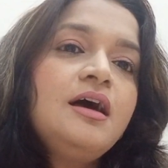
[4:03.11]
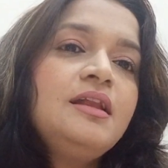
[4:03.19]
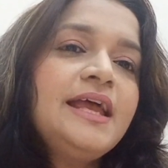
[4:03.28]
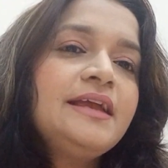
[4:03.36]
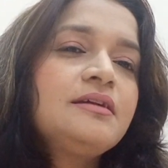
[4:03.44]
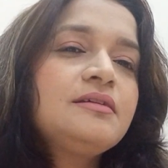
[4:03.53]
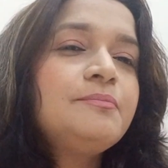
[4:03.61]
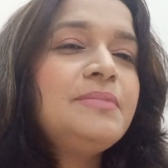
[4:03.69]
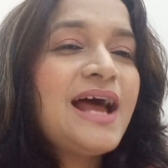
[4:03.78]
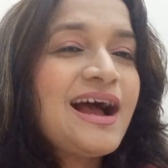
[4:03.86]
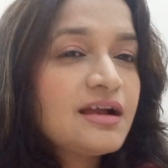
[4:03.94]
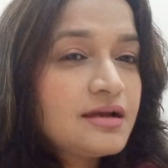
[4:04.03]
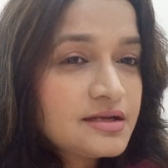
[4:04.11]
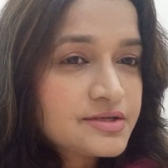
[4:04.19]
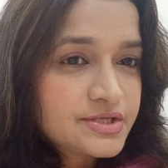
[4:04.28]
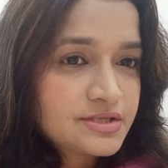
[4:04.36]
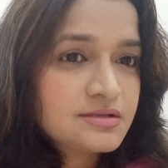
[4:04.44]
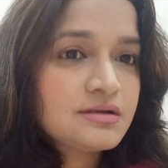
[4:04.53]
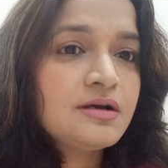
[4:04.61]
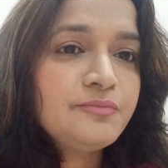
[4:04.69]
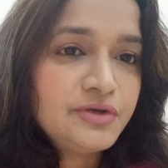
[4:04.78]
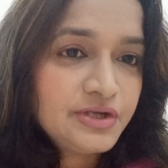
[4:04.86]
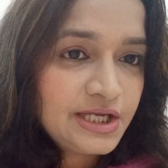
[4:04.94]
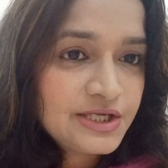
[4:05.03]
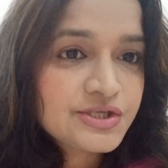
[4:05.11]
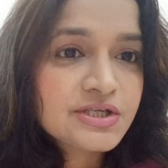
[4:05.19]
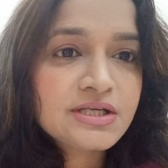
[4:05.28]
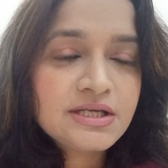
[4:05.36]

Like blanket communication,